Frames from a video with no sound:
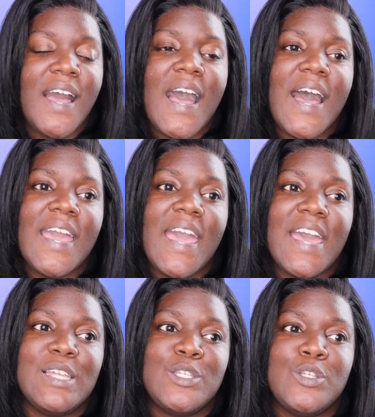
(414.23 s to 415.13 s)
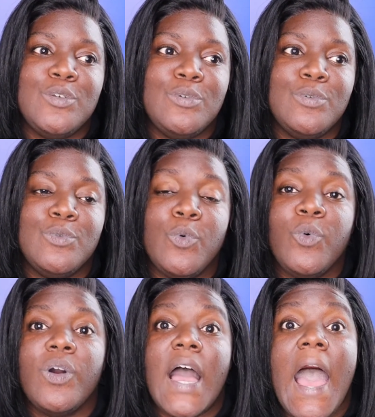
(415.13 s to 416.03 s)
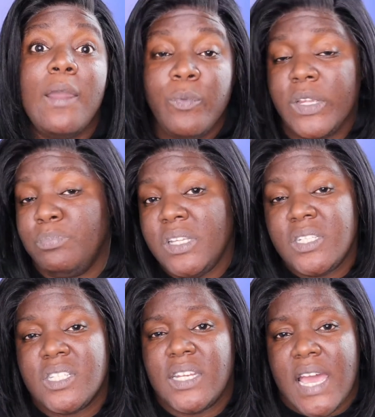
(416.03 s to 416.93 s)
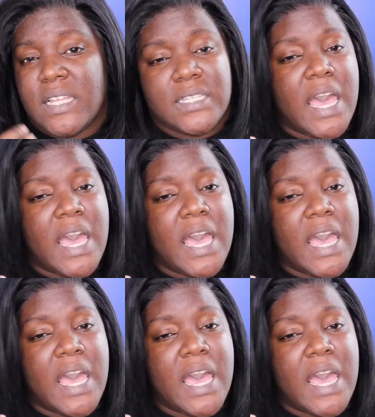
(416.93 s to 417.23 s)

I re-bleached the knots.